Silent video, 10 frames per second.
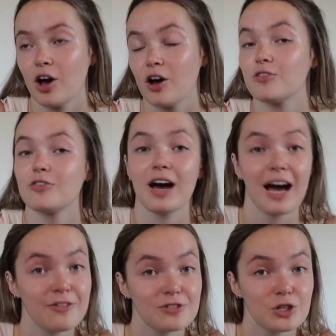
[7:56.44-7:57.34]
it off,
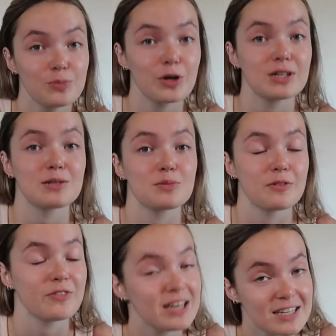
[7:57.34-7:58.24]
have to, because it's
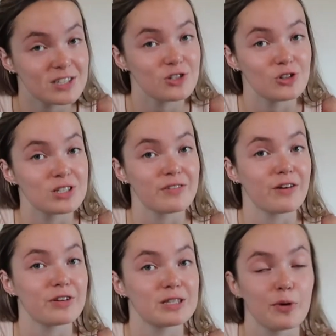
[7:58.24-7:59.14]
my first choice of
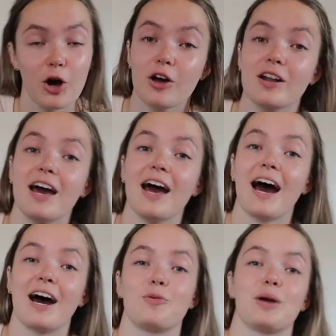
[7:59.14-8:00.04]
outfit to put on,
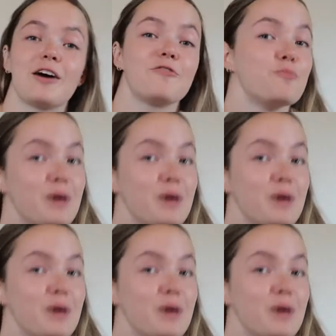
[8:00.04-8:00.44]
and we have